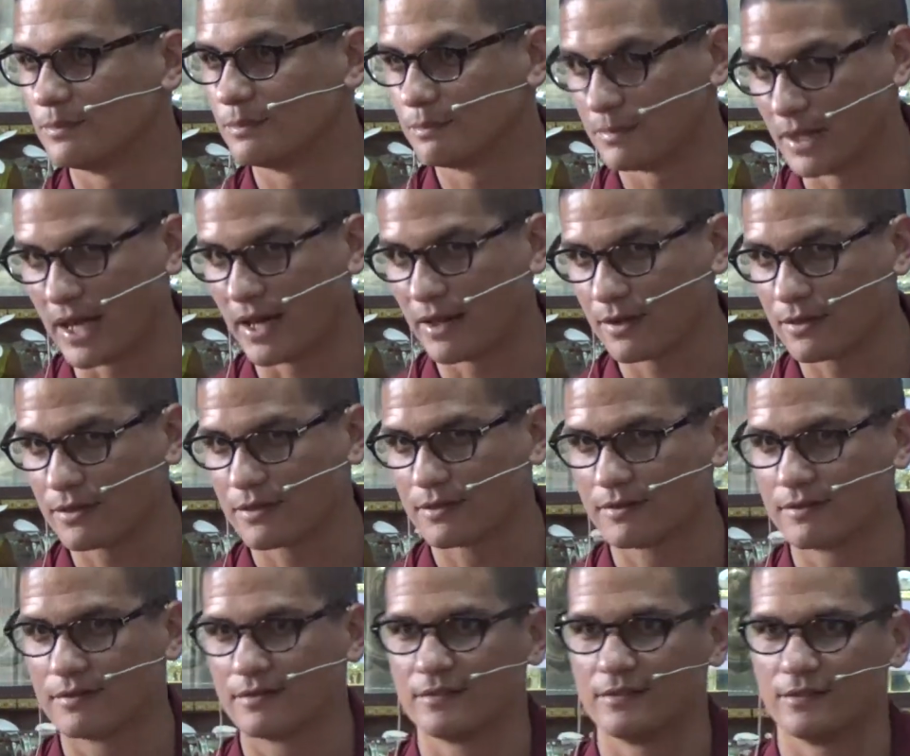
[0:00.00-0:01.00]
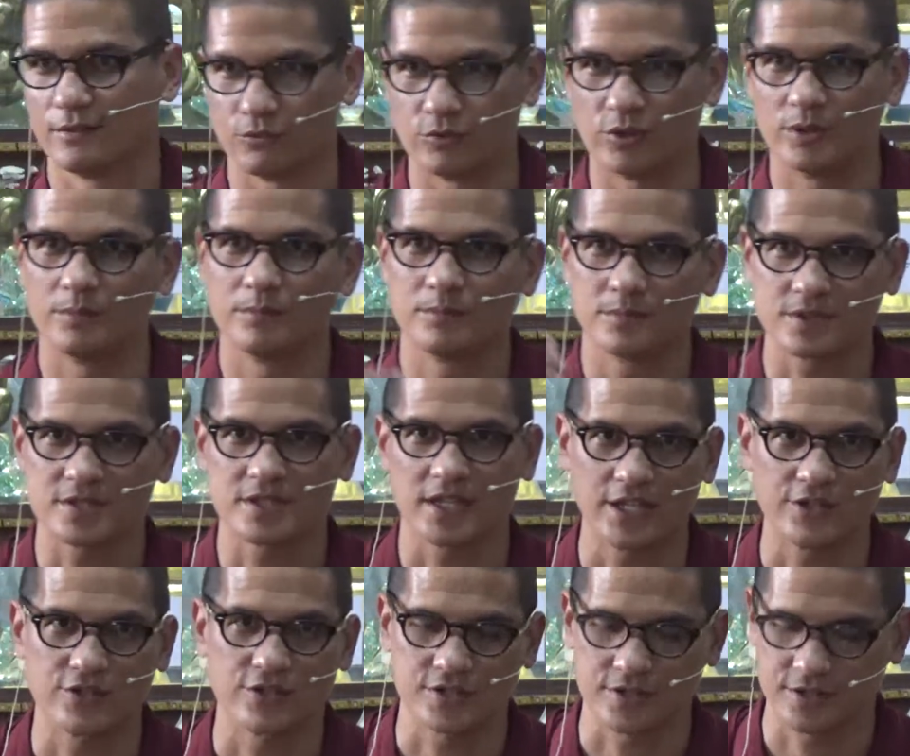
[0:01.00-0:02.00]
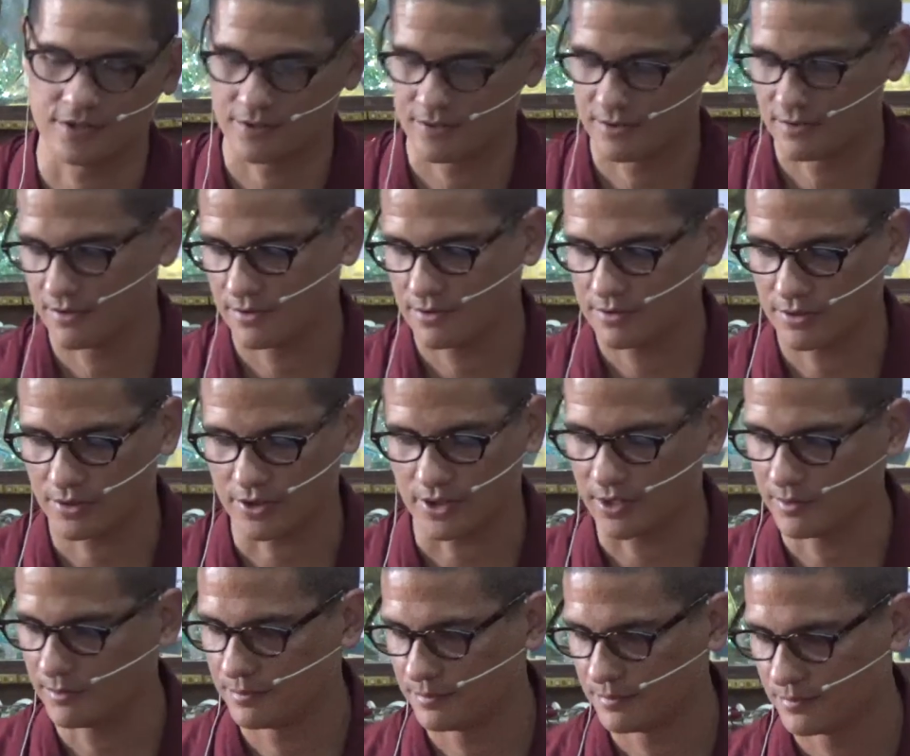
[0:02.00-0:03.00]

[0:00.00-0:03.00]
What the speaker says: path, Rim, stages, okay?